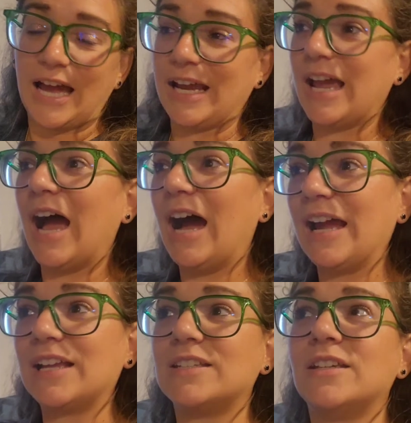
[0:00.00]
I
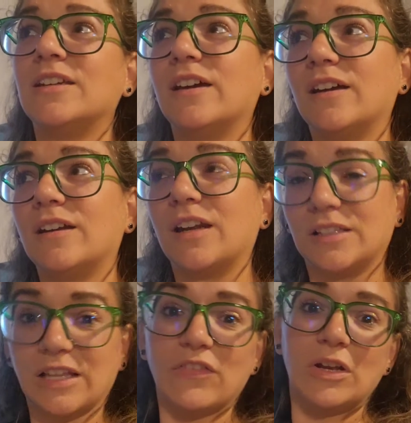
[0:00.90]
hiked an
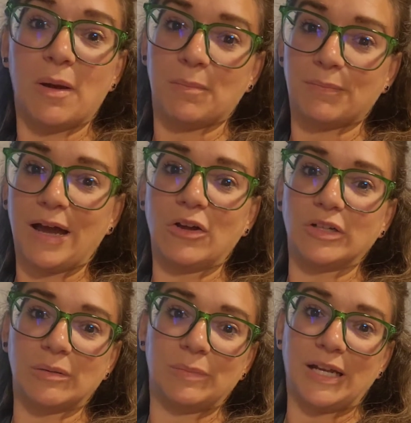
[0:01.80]
11-mile
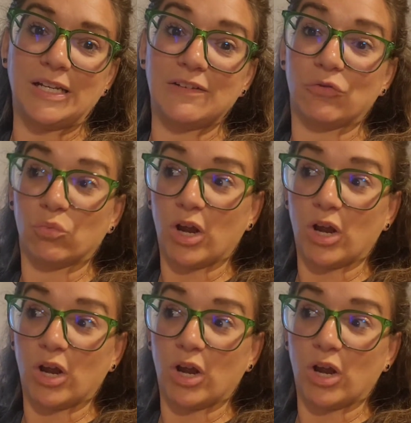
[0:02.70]
competitive